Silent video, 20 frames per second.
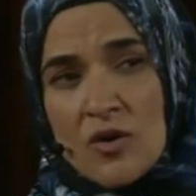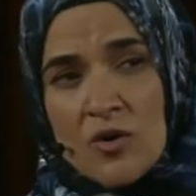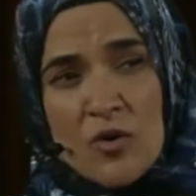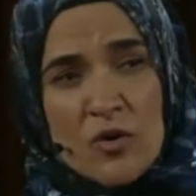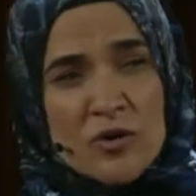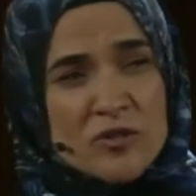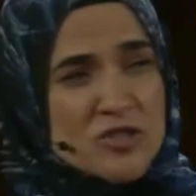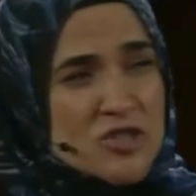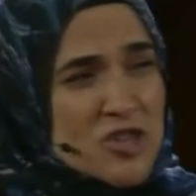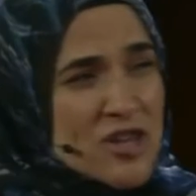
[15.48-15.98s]

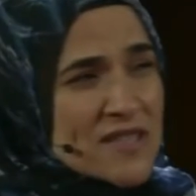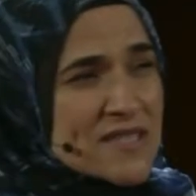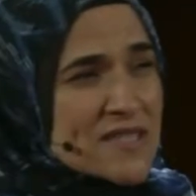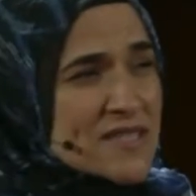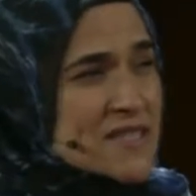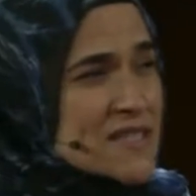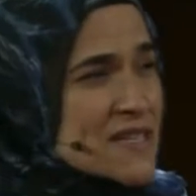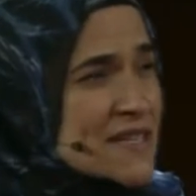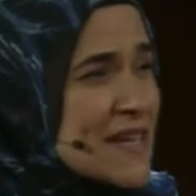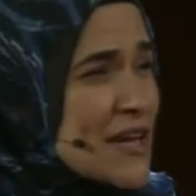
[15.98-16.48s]
or
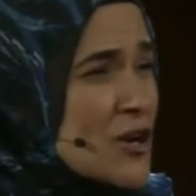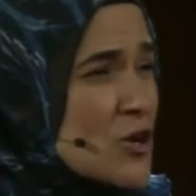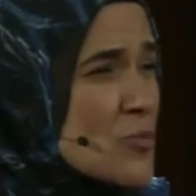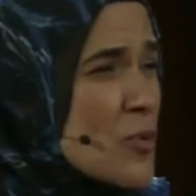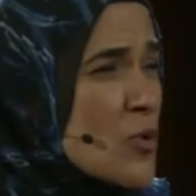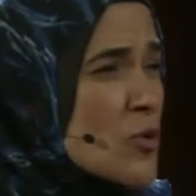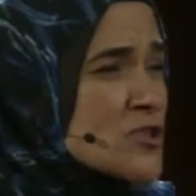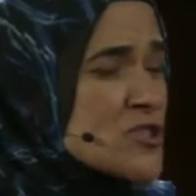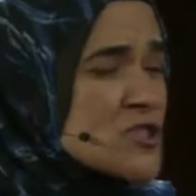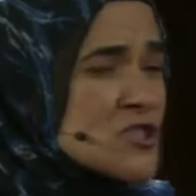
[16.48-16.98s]
just an
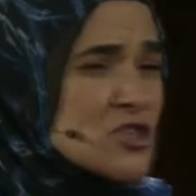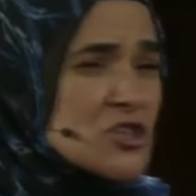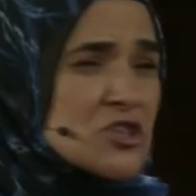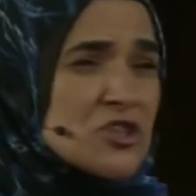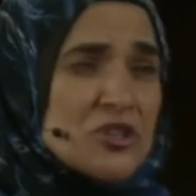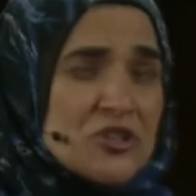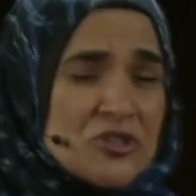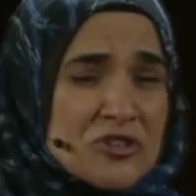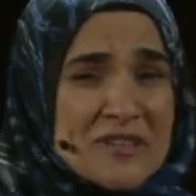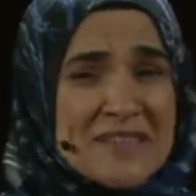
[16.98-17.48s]
airport
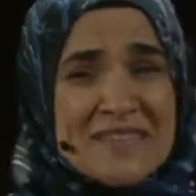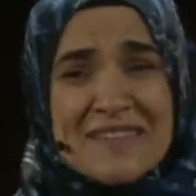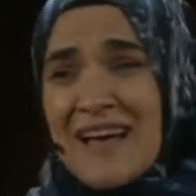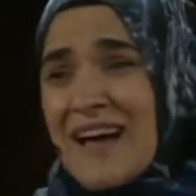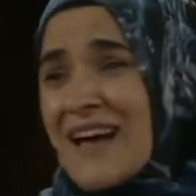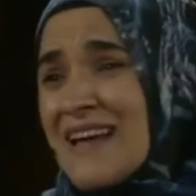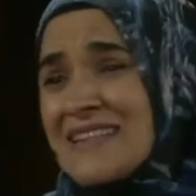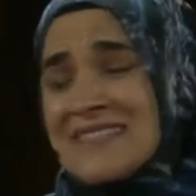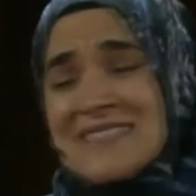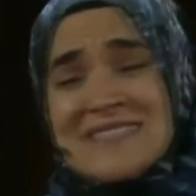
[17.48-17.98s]
security
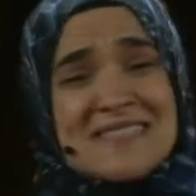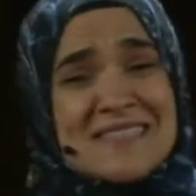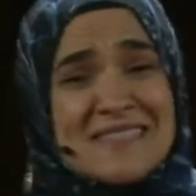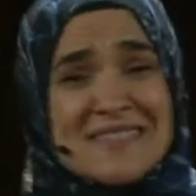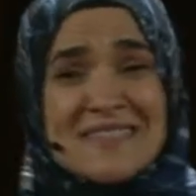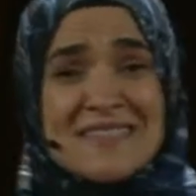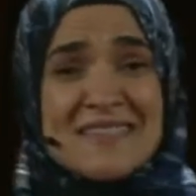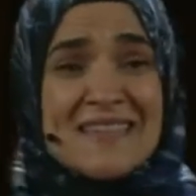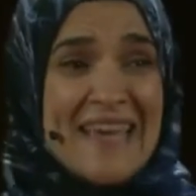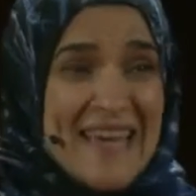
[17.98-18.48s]
line
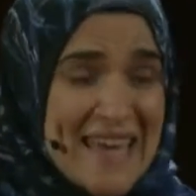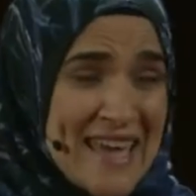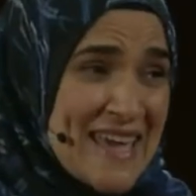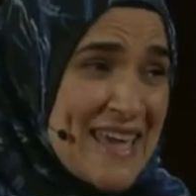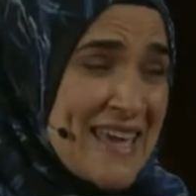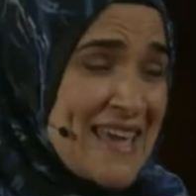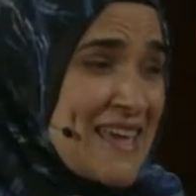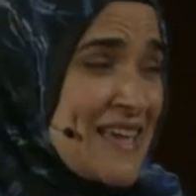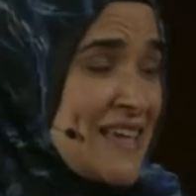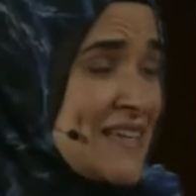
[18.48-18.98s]

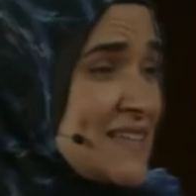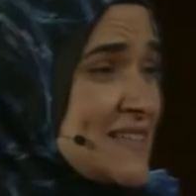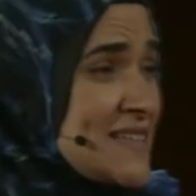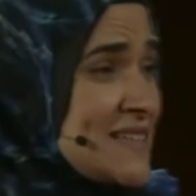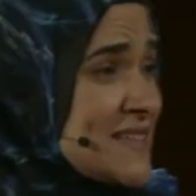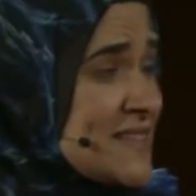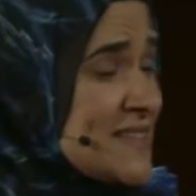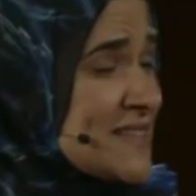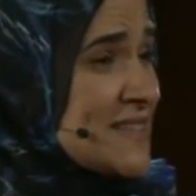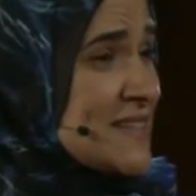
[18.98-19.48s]
delay.
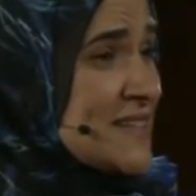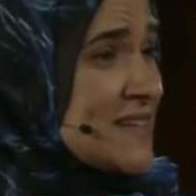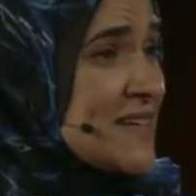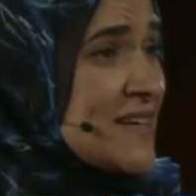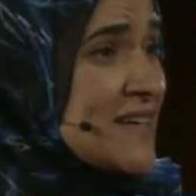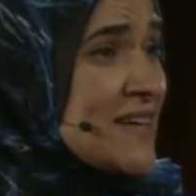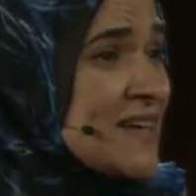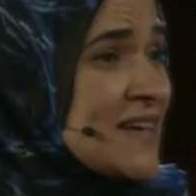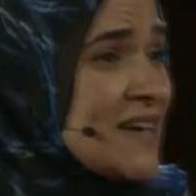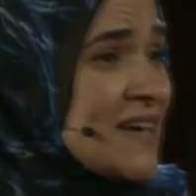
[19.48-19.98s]

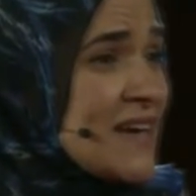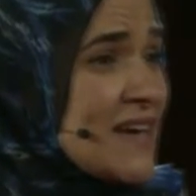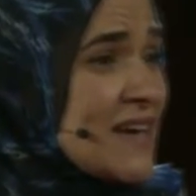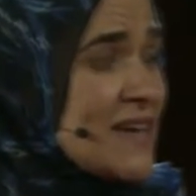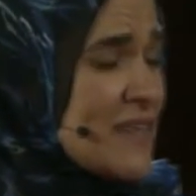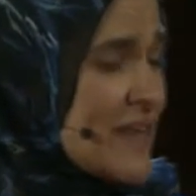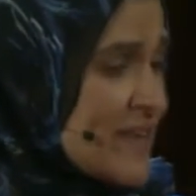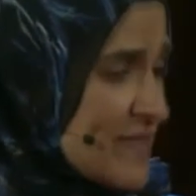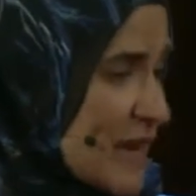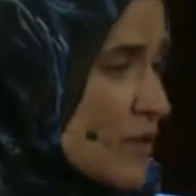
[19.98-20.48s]

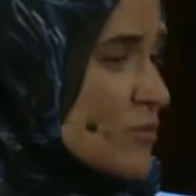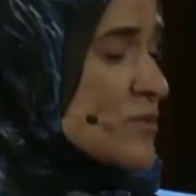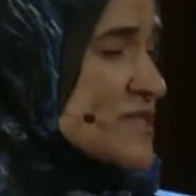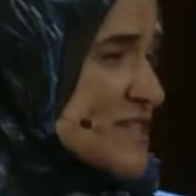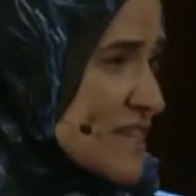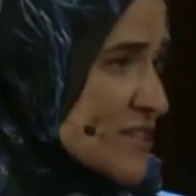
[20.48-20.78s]
That, that one's